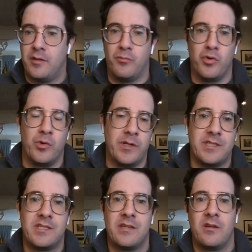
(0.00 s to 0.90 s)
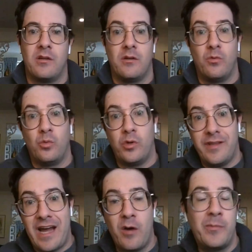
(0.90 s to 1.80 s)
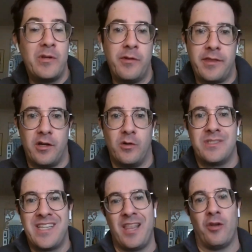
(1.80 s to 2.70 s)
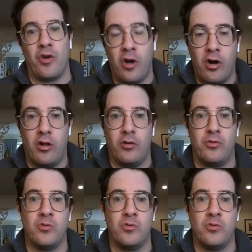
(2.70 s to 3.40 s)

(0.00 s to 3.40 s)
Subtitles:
the Bruins will now be without Taylor Hall,